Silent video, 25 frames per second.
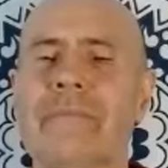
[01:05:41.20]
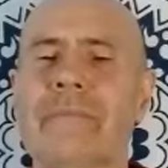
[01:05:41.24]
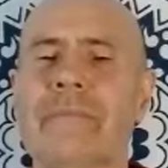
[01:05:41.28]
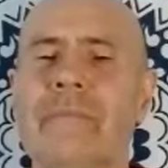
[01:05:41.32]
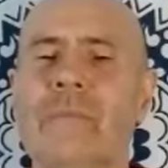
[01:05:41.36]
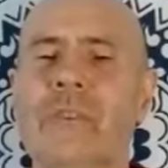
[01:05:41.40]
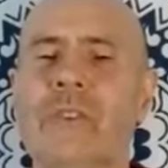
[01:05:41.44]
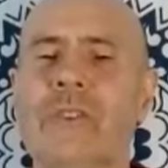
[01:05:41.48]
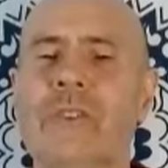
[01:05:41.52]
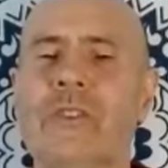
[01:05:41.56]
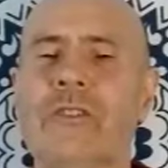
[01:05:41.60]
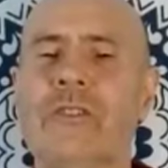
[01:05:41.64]

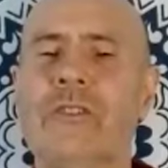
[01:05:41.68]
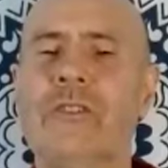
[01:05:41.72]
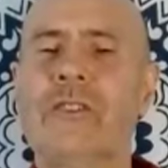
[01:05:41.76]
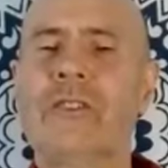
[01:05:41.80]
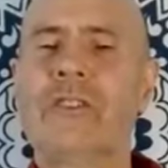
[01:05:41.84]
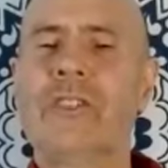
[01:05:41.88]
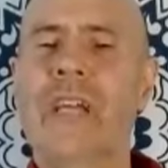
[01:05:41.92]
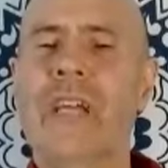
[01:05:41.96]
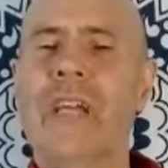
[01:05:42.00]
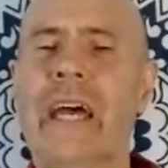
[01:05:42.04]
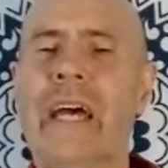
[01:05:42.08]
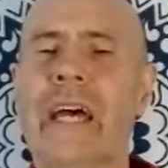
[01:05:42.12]
And just
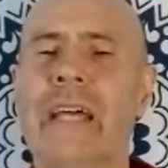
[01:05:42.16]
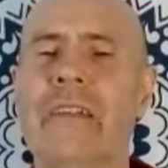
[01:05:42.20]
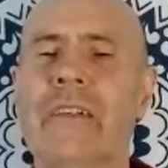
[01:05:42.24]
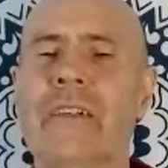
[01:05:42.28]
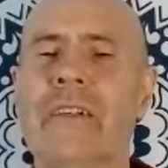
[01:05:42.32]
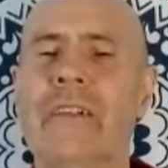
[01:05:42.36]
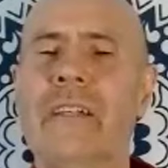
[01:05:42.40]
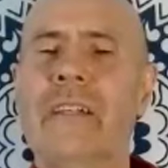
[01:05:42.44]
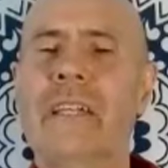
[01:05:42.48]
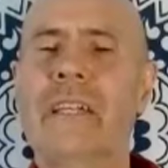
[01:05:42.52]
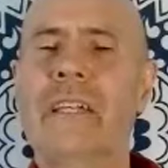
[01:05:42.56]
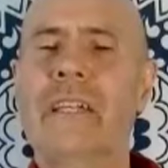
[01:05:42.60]

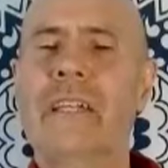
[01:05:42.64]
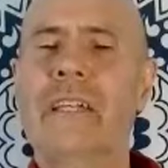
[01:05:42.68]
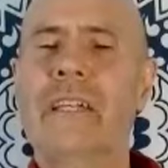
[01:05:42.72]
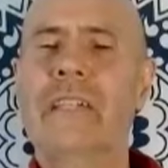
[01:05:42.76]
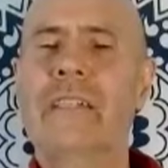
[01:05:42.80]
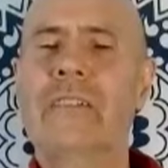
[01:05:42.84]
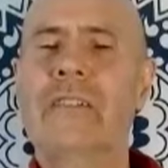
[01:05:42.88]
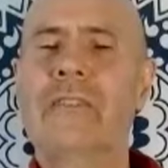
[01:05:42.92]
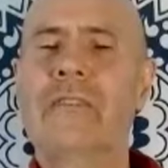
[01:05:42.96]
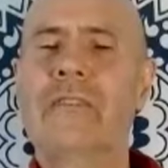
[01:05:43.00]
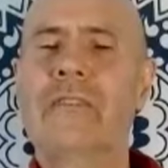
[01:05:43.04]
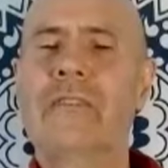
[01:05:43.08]

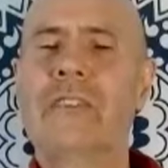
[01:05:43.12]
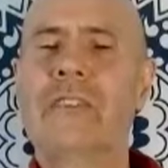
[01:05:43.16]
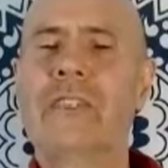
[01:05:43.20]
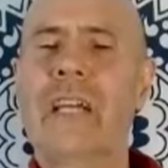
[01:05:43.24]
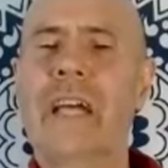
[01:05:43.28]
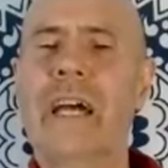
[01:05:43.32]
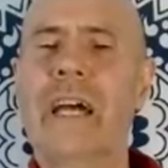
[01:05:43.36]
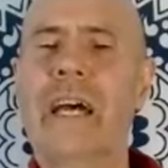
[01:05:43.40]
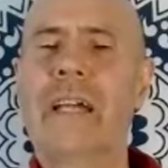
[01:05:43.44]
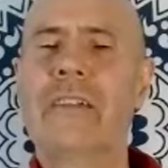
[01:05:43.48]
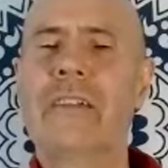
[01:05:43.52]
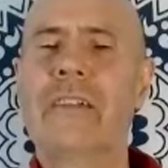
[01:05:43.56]
channeling and
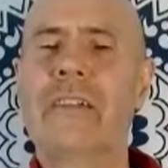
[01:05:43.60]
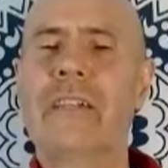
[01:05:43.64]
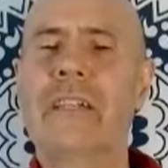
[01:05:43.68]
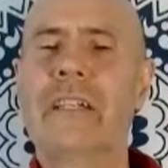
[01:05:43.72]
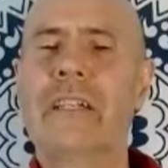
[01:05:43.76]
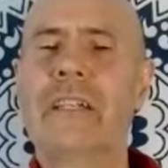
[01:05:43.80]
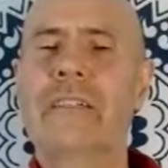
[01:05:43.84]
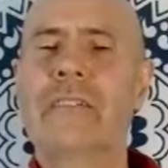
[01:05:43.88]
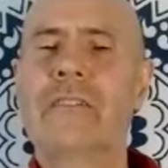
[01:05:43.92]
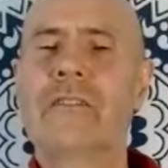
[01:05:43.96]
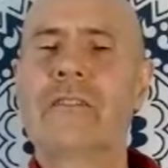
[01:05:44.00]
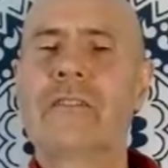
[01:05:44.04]

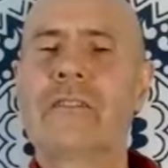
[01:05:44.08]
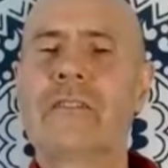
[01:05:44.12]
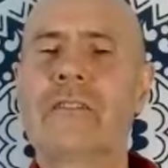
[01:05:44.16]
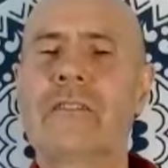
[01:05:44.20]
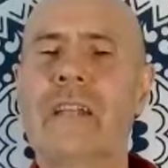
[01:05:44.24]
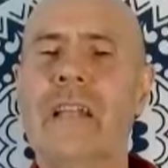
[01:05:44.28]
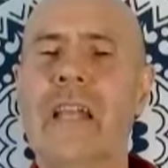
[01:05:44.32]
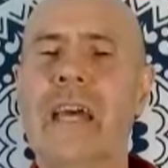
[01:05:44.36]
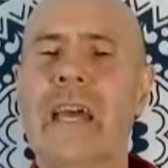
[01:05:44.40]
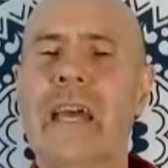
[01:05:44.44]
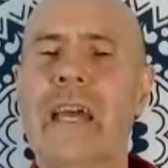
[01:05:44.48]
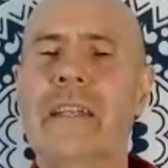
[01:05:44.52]
channeling, just
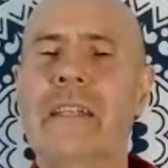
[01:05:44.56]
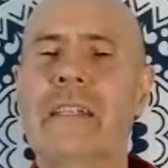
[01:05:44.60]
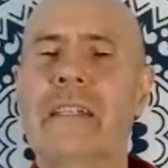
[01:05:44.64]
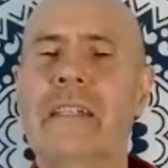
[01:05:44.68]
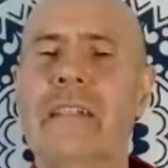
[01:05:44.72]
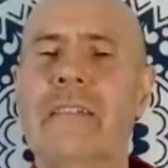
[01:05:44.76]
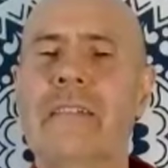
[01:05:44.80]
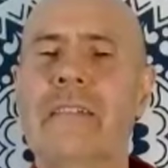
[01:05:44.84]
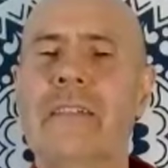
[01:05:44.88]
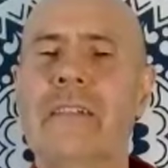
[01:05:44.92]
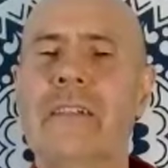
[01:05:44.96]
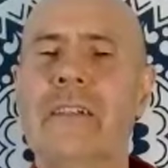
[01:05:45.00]

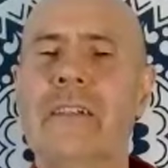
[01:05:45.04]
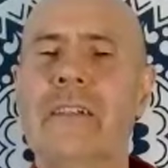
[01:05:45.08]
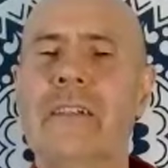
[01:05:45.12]
letting